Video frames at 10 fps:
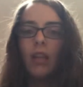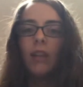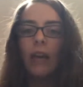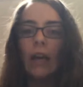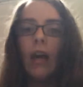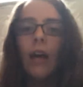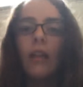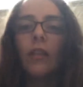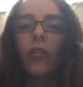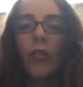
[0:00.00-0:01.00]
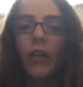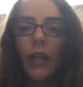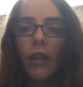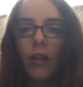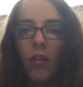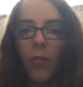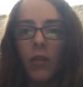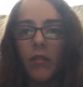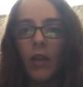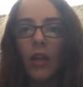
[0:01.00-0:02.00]
like literally some of
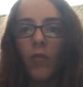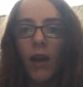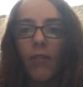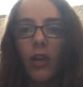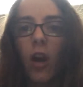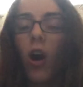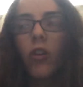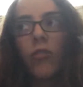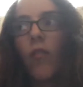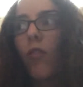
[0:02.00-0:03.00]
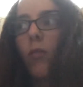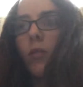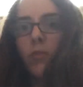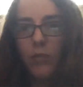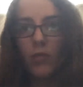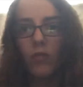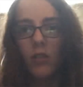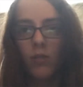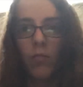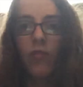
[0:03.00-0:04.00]
these kids would have like 100 verbal
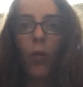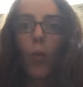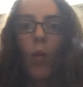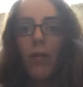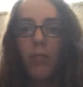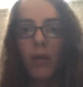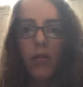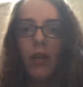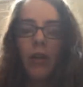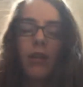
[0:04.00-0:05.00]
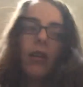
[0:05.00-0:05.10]
abuses for one period,